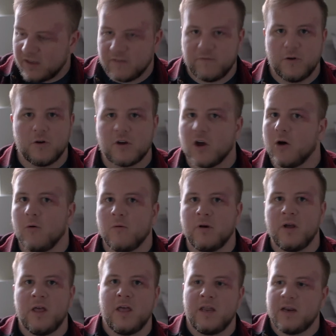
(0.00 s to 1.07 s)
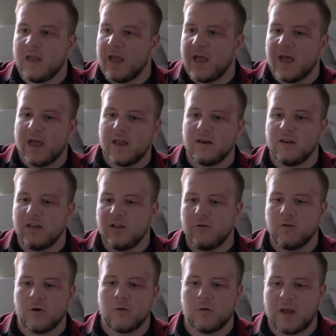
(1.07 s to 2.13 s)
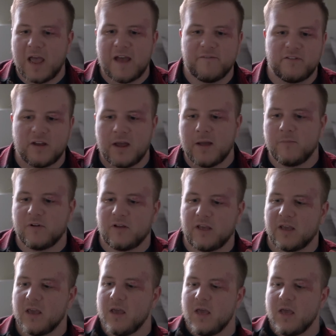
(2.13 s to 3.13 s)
If you're going and you don't have time to